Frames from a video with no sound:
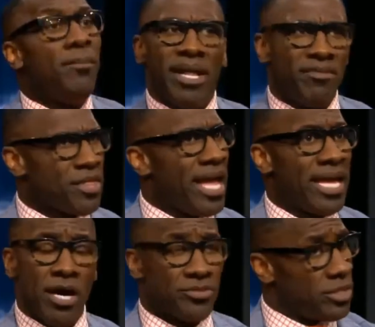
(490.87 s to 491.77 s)
But everything
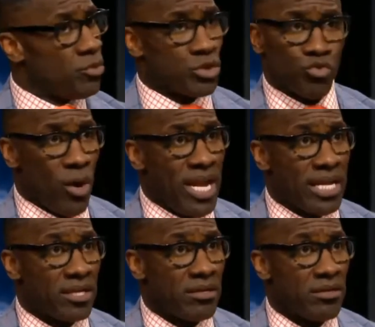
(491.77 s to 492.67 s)
else, it was hey, great.
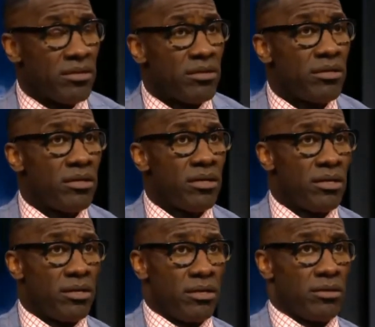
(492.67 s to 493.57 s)
Nobody's
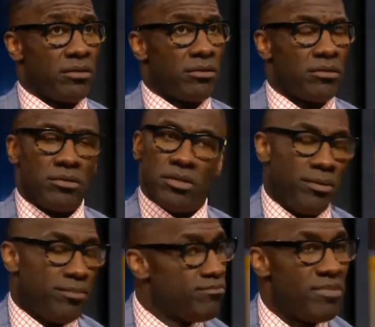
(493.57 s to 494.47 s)
faster with the
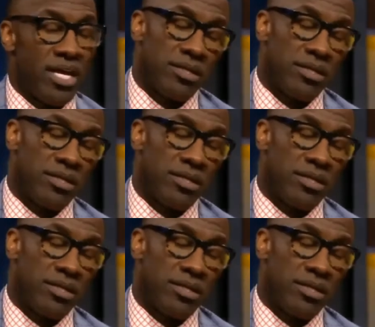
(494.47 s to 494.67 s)
basketball.